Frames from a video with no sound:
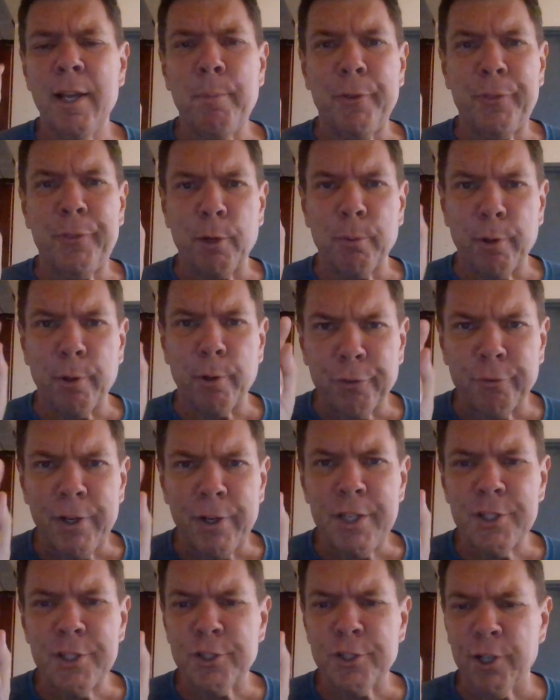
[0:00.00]
but there were
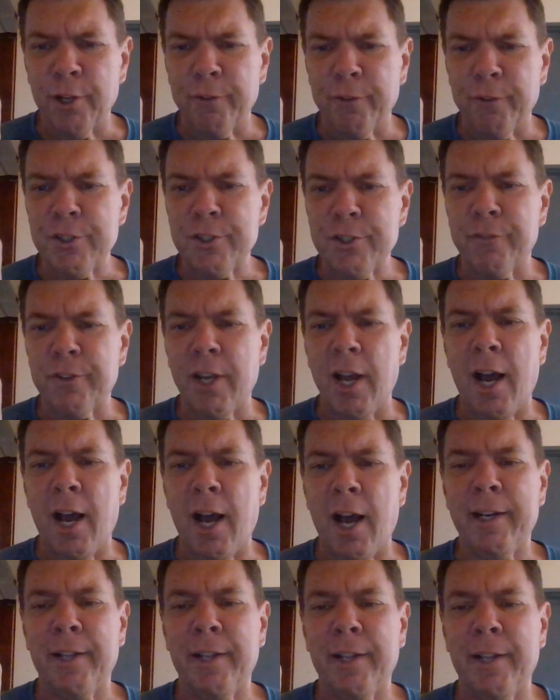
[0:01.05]
three servants of
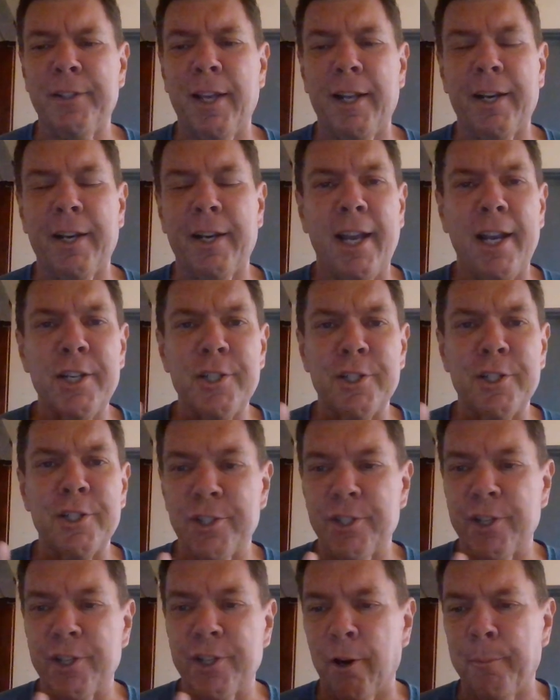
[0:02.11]
God at the dedication
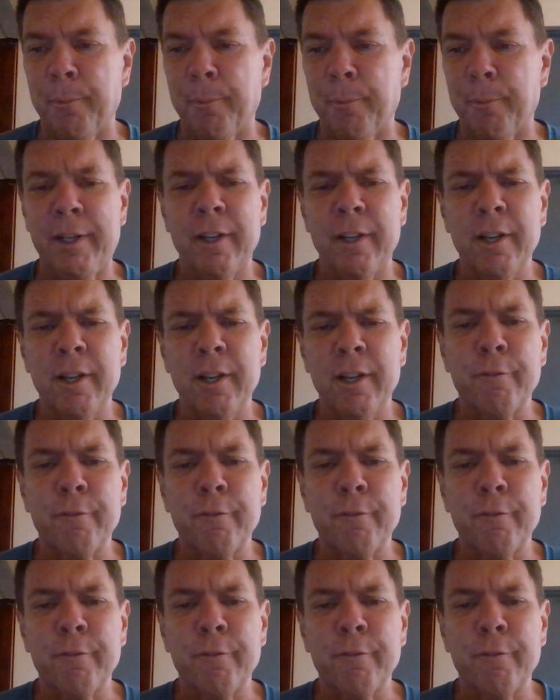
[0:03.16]
ceremony